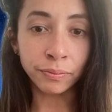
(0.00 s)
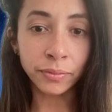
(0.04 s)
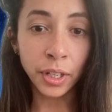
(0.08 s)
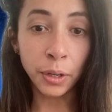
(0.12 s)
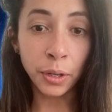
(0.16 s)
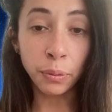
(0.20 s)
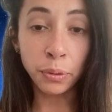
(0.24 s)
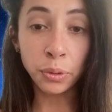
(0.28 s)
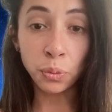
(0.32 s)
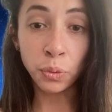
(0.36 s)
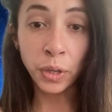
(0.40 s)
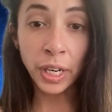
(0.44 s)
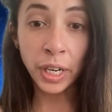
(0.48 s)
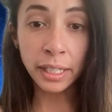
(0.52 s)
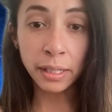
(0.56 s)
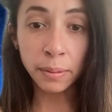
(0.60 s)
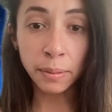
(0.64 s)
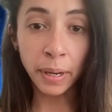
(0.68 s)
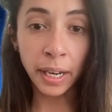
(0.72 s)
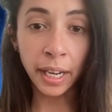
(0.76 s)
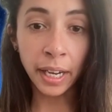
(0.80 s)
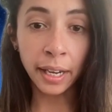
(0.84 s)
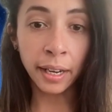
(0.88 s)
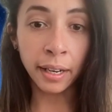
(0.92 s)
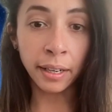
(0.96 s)
he was raised
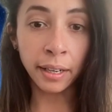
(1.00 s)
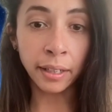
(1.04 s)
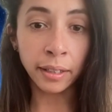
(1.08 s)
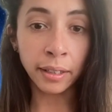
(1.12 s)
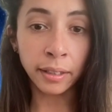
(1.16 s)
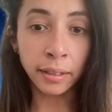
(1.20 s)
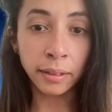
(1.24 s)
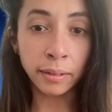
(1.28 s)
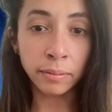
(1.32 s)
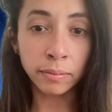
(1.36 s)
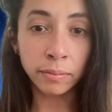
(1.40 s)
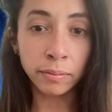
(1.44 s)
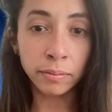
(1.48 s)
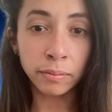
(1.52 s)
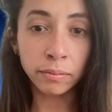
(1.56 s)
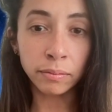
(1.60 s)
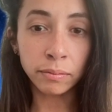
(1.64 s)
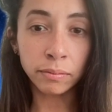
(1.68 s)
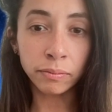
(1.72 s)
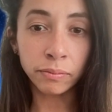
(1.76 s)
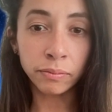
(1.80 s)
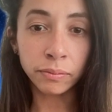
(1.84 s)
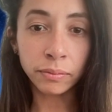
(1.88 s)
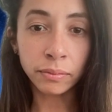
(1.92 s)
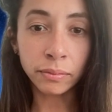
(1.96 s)
by
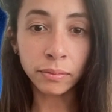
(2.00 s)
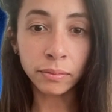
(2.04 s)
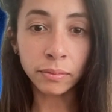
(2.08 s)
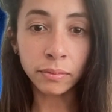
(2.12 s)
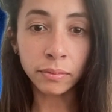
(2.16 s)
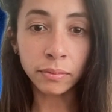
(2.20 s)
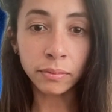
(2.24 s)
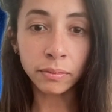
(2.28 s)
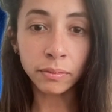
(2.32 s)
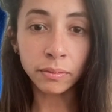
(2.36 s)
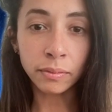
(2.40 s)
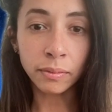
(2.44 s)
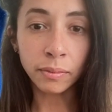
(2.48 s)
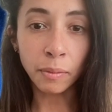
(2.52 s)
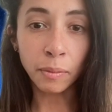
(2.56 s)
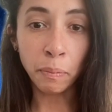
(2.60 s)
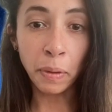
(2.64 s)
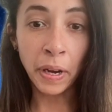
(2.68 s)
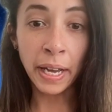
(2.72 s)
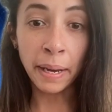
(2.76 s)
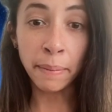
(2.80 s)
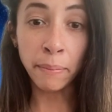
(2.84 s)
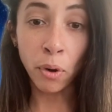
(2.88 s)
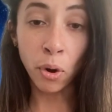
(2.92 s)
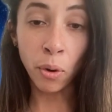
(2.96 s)

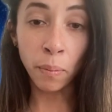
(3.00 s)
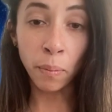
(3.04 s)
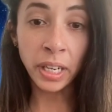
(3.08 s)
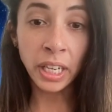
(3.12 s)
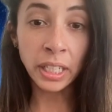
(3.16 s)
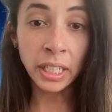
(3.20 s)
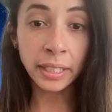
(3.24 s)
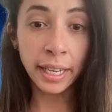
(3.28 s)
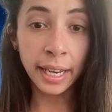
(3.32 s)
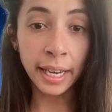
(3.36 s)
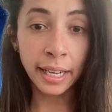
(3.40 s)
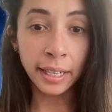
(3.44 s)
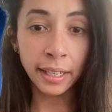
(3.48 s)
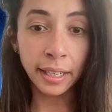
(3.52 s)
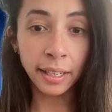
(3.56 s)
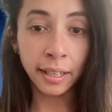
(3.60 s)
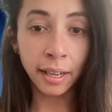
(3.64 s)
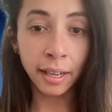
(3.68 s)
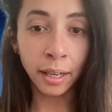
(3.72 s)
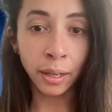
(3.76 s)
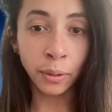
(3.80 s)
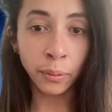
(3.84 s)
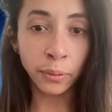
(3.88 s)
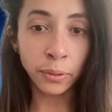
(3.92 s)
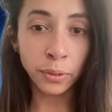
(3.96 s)
a mom and a daddy.
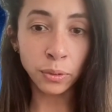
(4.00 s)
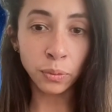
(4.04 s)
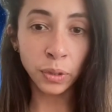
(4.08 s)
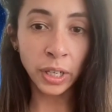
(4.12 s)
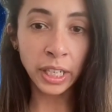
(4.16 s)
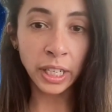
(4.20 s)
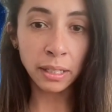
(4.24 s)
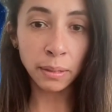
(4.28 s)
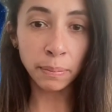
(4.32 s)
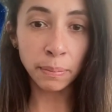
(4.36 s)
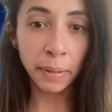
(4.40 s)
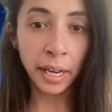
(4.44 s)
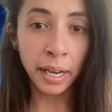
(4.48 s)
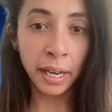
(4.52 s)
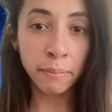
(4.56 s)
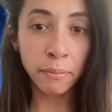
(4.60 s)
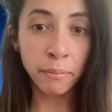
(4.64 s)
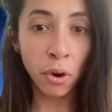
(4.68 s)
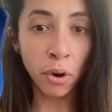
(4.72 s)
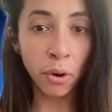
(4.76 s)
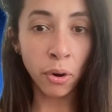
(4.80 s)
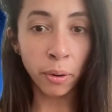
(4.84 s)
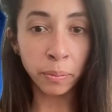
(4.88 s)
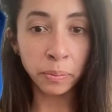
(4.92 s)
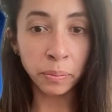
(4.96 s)
I was raised by a
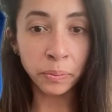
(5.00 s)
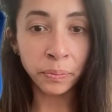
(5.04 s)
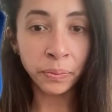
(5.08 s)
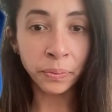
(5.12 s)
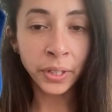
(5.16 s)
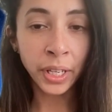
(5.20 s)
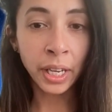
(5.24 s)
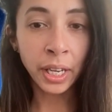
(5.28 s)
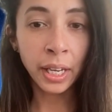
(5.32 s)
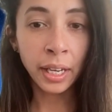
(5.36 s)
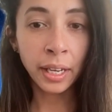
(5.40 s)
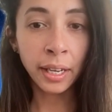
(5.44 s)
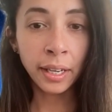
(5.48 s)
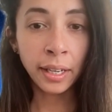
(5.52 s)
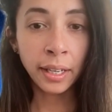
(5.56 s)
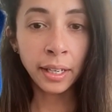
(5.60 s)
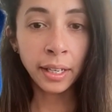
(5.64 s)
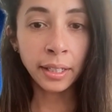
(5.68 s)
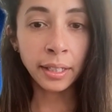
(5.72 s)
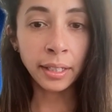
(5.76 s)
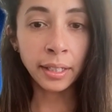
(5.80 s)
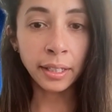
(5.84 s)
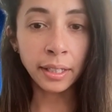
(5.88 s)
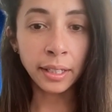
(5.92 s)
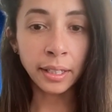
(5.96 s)
mom.
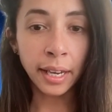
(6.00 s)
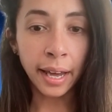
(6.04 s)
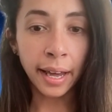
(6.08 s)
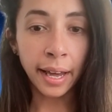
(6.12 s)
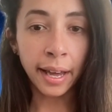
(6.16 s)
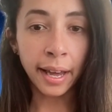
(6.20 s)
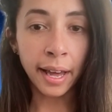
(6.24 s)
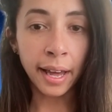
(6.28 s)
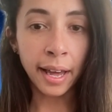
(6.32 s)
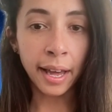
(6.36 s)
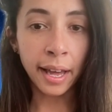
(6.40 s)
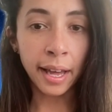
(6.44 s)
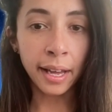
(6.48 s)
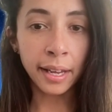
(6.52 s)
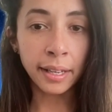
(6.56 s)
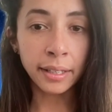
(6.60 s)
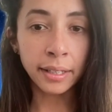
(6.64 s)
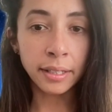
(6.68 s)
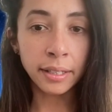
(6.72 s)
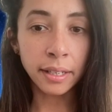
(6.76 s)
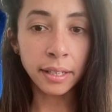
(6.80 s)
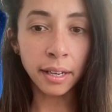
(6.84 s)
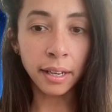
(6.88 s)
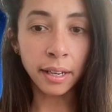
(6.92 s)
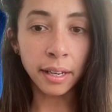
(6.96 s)
He
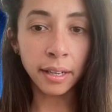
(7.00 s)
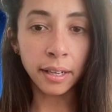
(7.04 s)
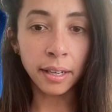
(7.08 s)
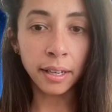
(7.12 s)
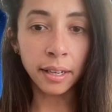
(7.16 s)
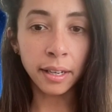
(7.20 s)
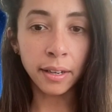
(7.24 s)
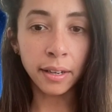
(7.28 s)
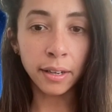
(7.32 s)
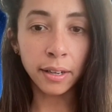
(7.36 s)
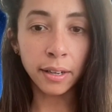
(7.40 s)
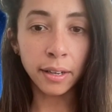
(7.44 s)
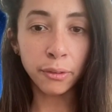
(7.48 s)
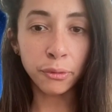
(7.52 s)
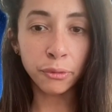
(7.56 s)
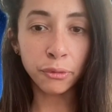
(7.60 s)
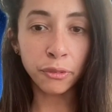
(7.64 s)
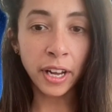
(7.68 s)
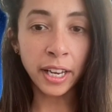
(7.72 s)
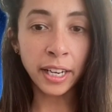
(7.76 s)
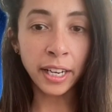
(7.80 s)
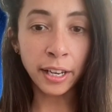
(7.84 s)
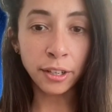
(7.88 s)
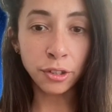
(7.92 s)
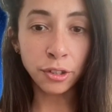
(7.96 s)
had
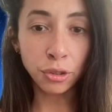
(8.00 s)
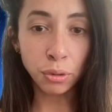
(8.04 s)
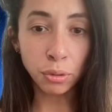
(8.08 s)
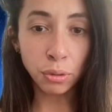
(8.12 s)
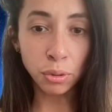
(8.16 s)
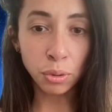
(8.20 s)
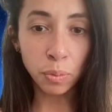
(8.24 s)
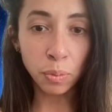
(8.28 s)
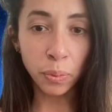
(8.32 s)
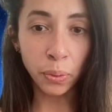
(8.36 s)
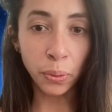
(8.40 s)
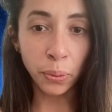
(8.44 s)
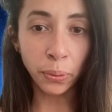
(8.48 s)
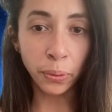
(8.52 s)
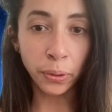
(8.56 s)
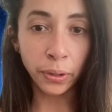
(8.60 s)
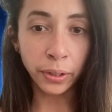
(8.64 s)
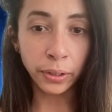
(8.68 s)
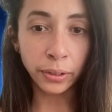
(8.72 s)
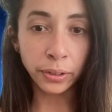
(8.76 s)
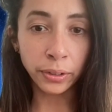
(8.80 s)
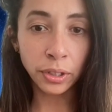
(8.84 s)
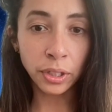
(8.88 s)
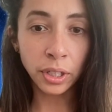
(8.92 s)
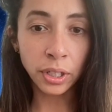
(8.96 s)
financial
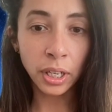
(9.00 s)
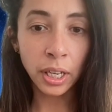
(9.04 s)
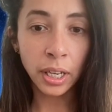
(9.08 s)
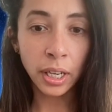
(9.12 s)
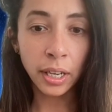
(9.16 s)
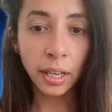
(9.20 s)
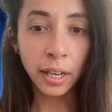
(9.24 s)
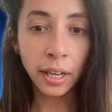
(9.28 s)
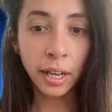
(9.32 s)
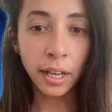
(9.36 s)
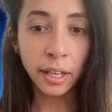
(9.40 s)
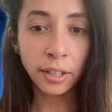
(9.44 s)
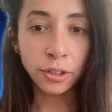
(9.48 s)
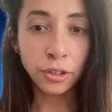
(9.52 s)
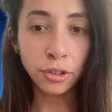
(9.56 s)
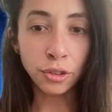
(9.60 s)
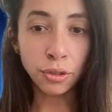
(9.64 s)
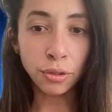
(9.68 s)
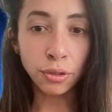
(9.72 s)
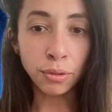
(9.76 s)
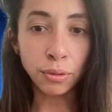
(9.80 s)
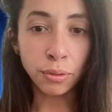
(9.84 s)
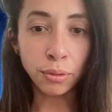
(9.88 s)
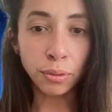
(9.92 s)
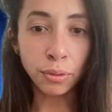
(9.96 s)
support
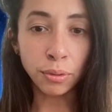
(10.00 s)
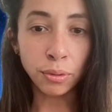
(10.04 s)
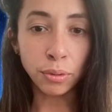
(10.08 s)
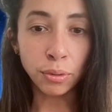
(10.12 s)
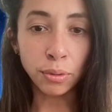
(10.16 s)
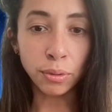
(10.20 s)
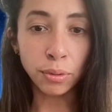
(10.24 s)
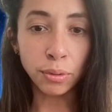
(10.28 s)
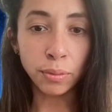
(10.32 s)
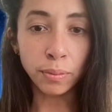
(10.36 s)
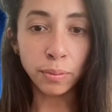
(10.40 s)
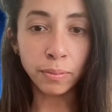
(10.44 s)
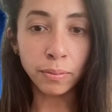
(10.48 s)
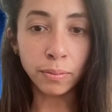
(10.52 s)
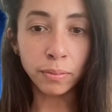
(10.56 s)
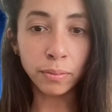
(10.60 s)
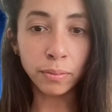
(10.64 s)
to